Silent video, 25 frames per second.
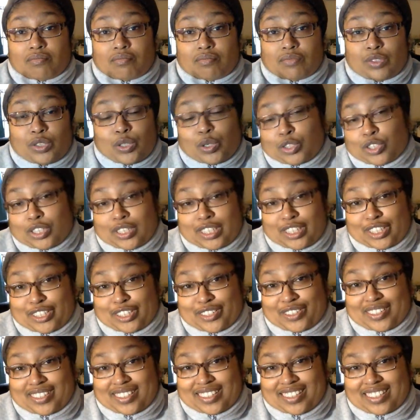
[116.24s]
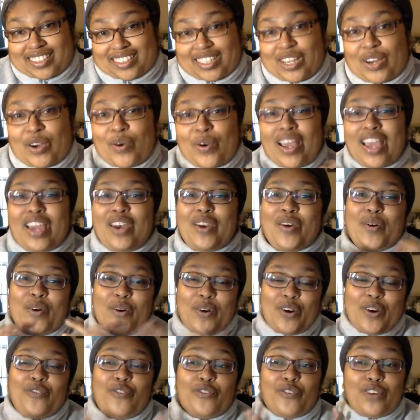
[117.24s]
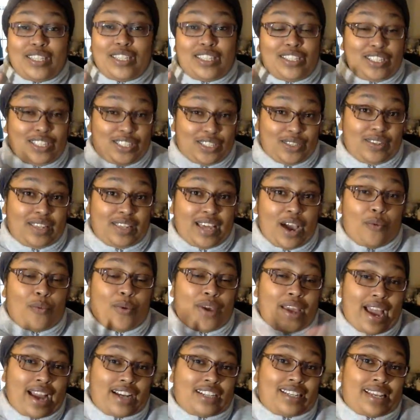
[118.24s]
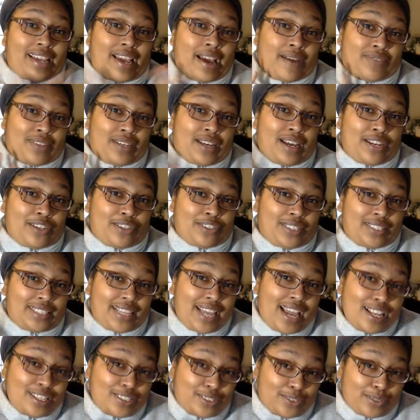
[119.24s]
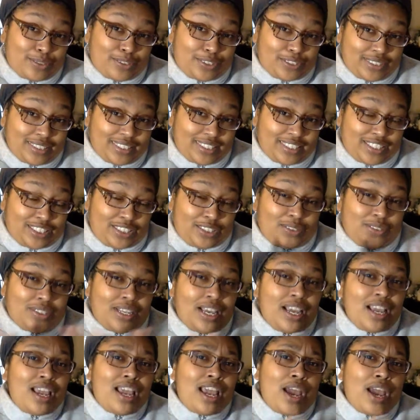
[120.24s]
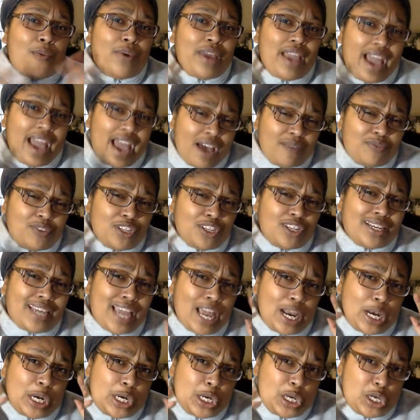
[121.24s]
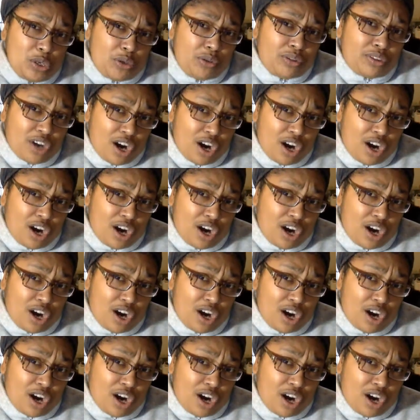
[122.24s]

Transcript: social issues. So in order for us to do that, we actually have to understand social issues, and we have to look at news